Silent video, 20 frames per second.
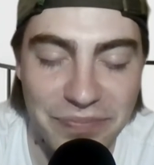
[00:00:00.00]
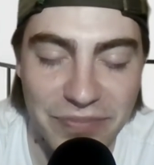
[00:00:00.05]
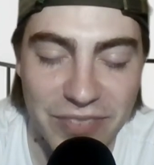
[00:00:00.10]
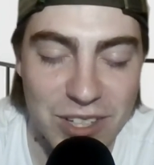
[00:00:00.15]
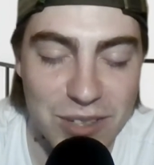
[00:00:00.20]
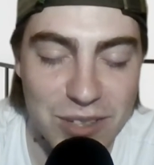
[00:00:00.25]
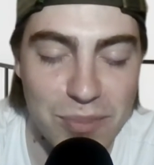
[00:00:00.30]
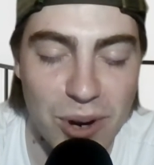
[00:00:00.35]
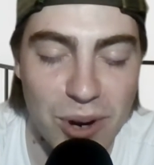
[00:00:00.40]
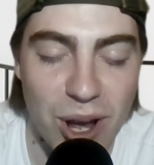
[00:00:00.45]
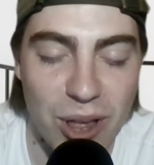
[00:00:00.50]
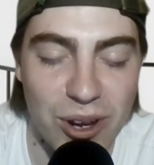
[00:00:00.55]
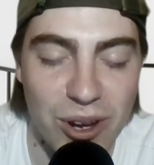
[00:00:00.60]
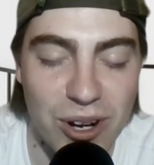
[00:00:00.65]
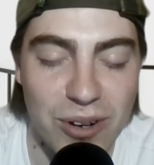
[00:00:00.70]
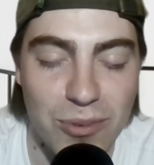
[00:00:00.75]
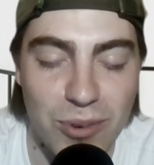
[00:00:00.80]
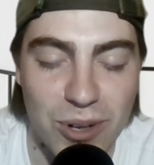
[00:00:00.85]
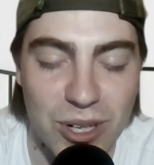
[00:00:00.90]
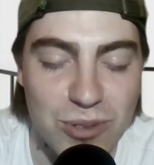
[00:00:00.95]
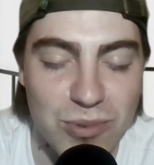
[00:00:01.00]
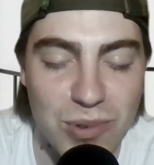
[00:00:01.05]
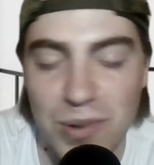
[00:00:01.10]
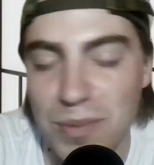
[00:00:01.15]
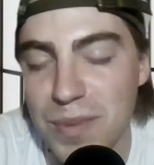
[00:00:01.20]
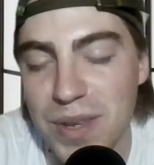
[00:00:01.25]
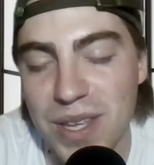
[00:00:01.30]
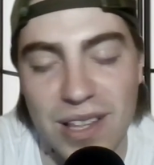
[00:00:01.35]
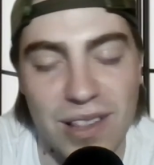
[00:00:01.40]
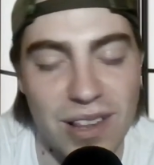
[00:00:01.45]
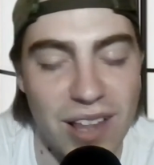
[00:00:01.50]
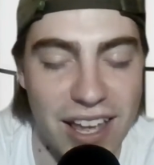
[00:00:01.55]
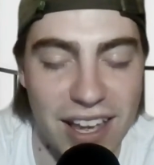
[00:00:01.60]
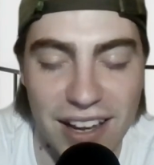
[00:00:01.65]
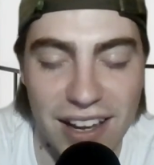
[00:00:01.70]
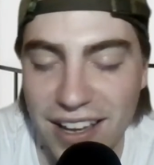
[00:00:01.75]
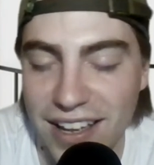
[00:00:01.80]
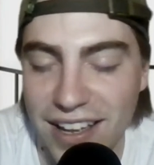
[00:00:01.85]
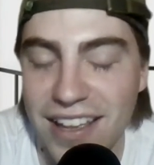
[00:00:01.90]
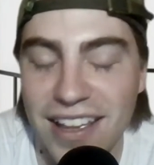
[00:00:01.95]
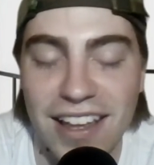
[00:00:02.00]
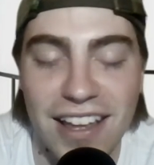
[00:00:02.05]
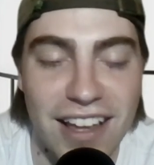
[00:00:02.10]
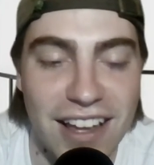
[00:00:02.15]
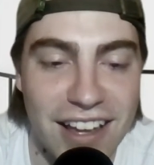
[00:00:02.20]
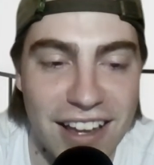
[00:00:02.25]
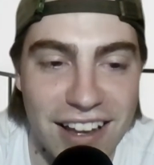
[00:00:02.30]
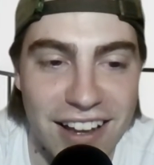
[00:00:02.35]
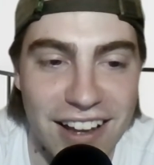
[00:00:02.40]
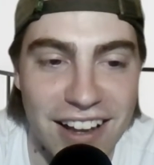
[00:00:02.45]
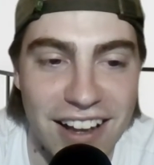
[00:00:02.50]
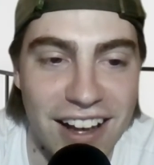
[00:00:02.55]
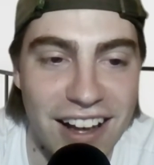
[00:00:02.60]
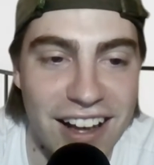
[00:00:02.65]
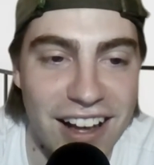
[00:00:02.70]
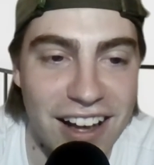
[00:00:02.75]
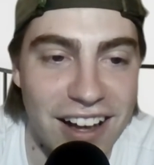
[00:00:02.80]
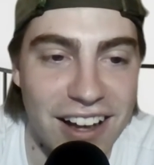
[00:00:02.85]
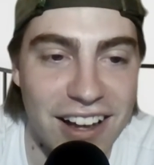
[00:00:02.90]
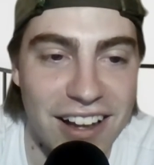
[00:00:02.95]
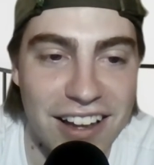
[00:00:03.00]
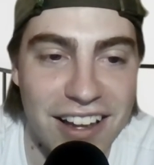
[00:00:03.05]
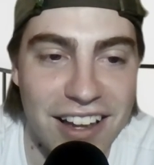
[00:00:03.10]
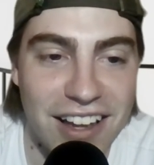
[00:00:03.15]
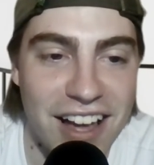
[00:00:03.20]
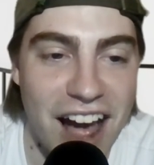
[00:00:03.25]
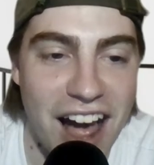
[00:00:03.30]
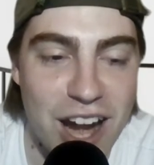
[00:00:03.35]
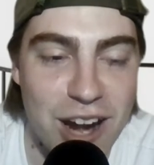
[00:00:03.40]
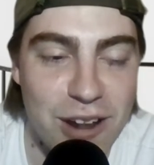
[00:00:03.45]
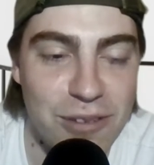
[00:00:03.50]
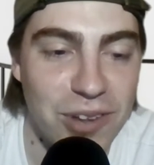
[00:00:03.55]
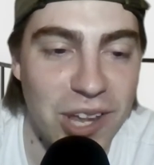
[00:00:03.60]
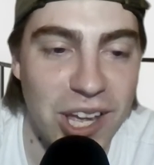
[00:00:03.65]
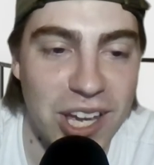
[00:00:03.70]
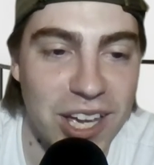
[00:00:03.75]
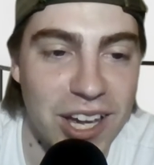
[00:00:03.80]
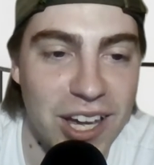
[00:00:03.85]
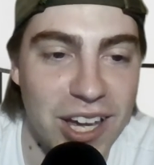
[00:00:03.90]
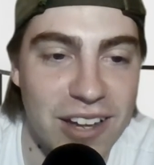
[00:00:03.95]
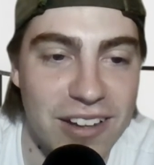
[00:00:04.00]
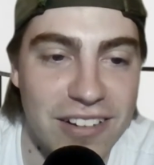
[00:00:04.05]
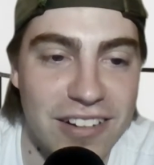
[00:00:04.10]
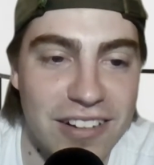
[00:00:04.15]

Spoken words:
his brother, which will be like kind of like